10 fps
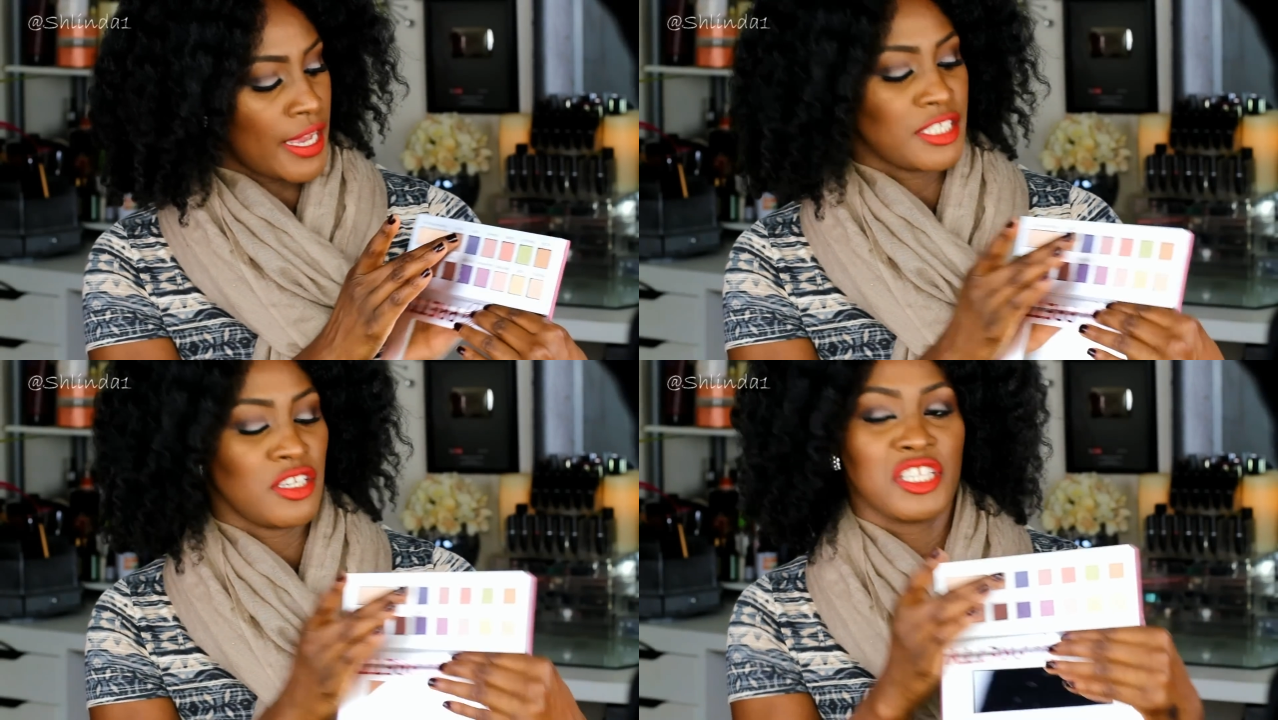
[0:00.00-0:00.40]

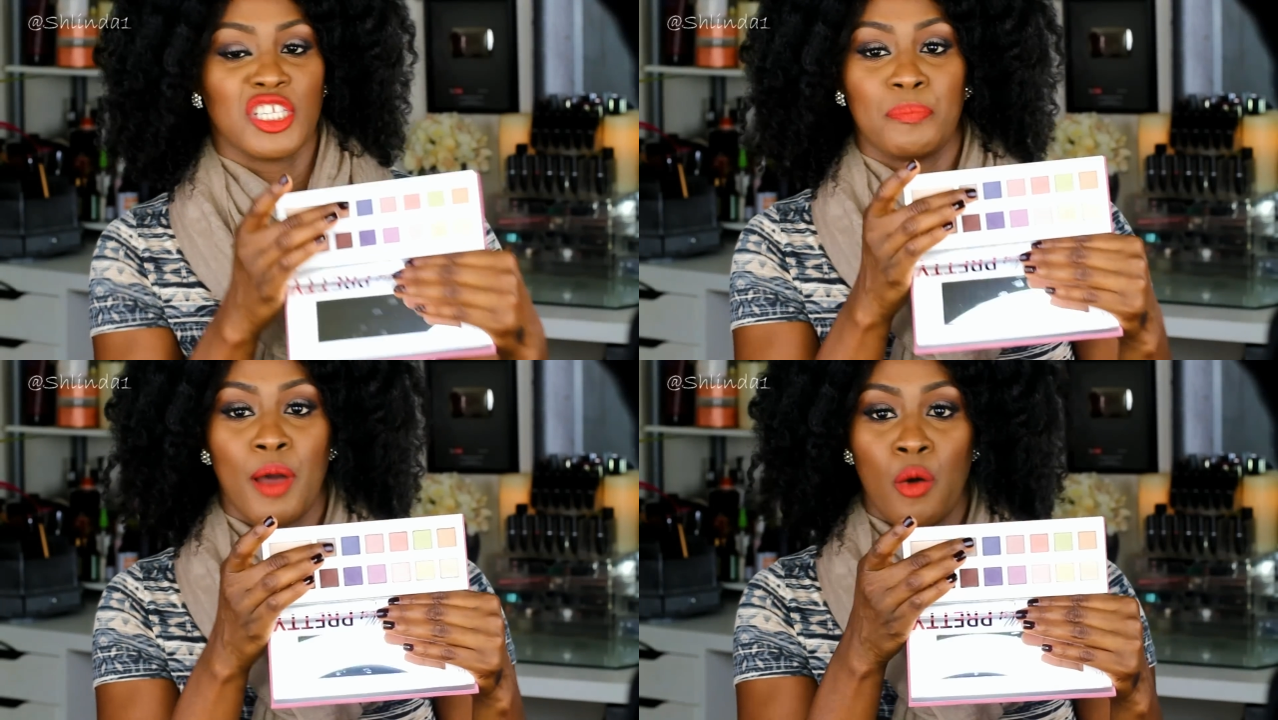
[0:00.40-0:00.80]
Okay, so
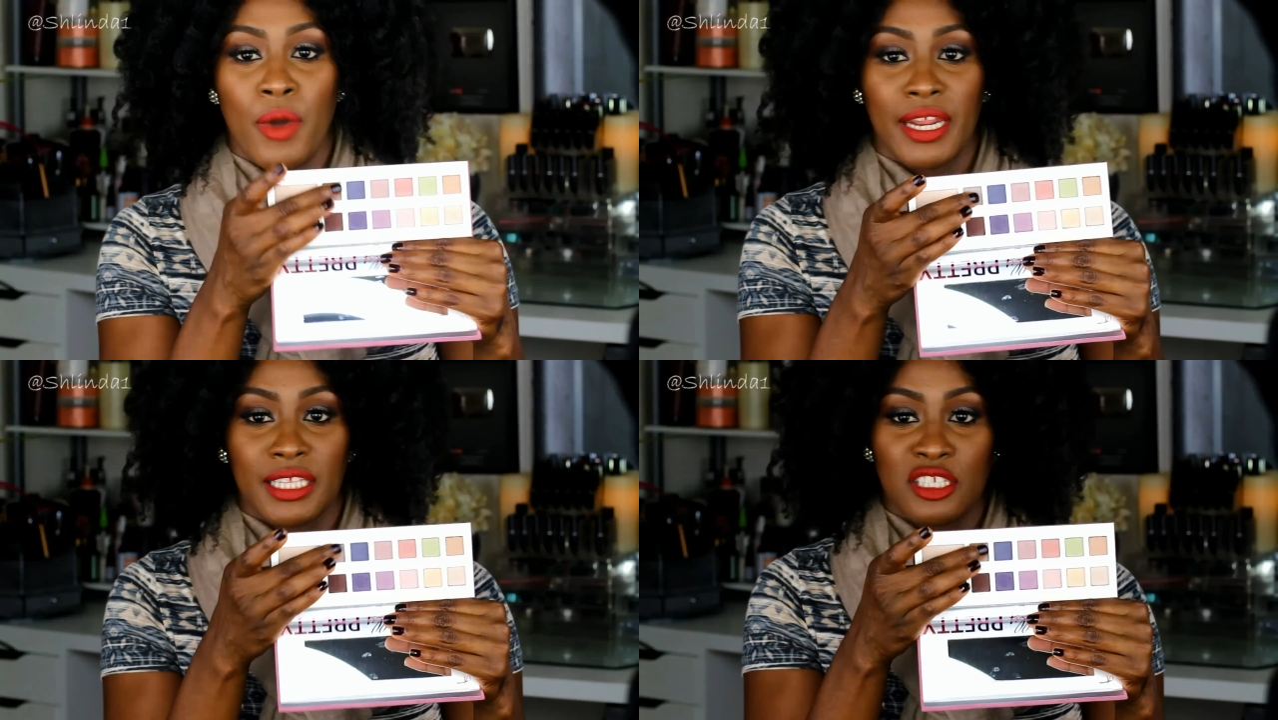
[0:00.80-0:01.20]
this is
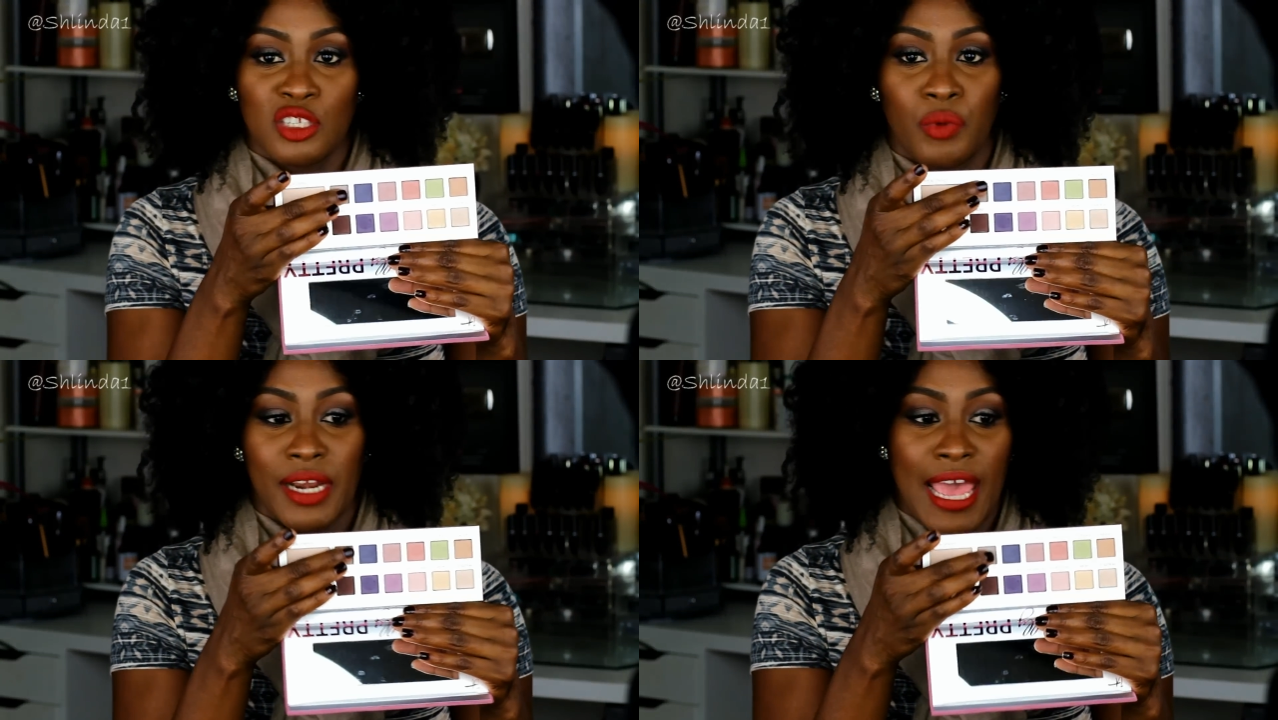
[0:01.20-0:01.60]
Poetic. This
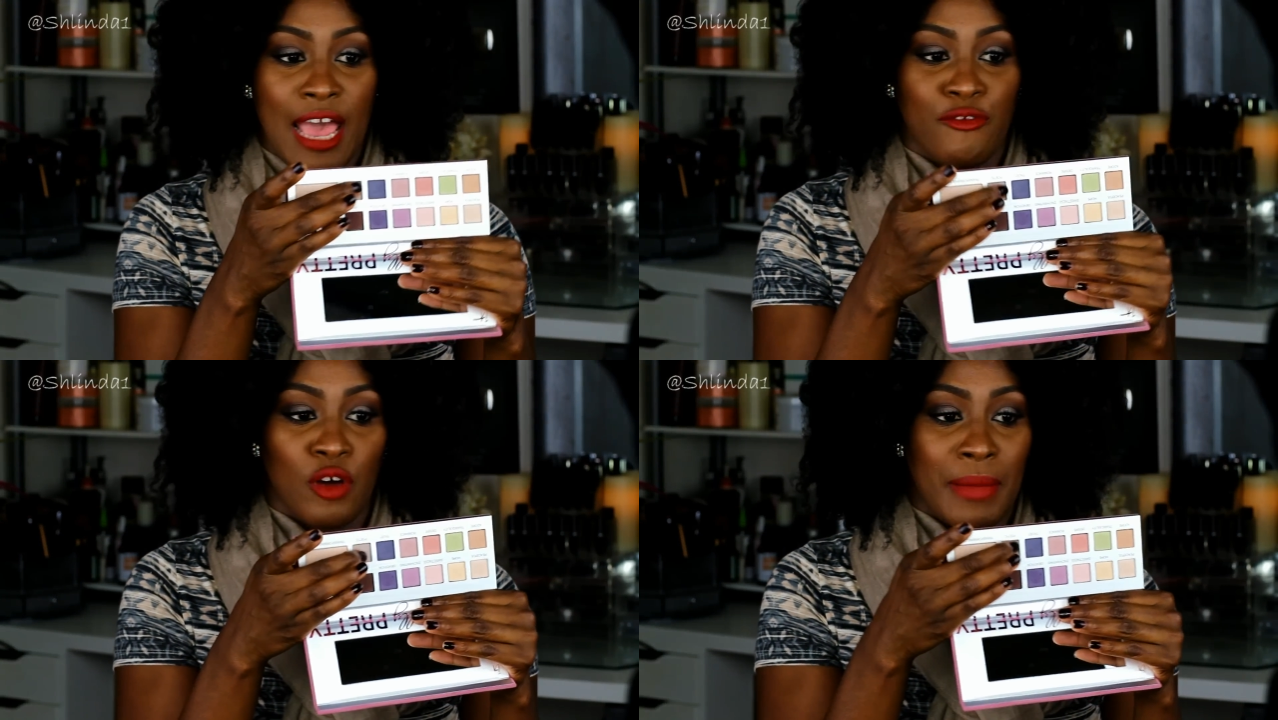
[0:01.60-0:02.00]
is what I
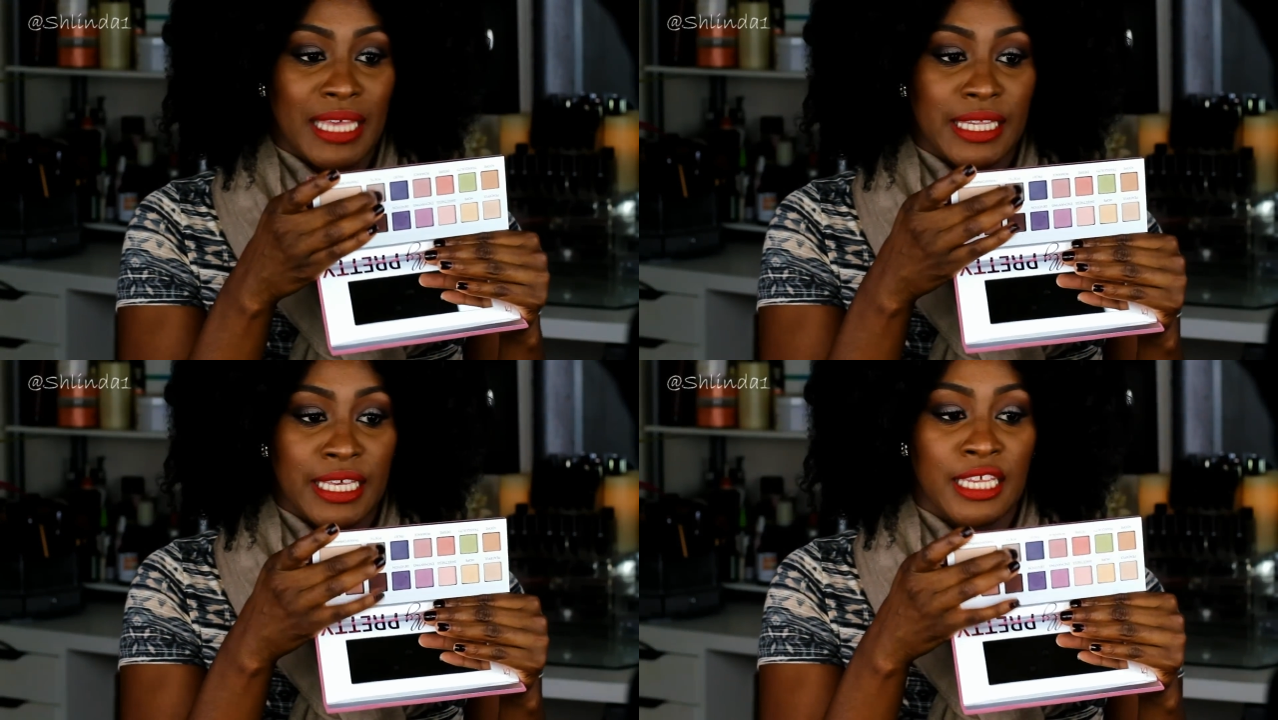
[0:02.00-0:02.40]
have on
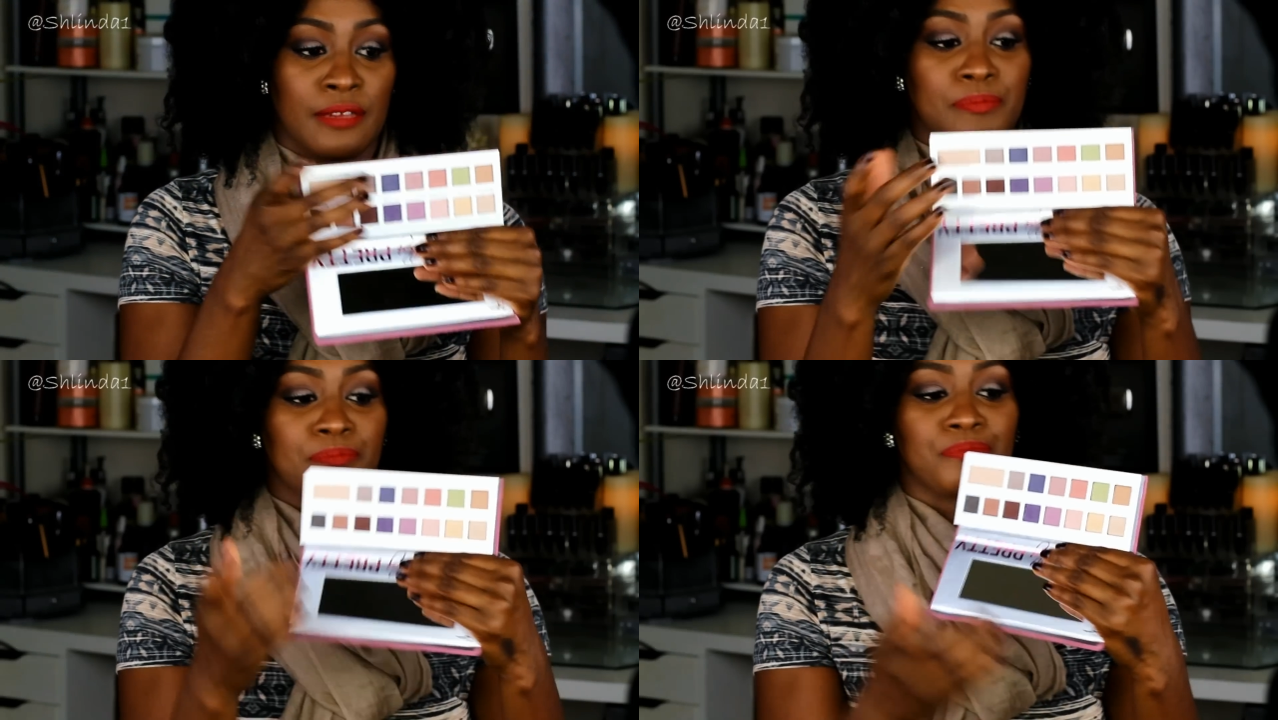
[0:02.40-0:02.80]
my lid.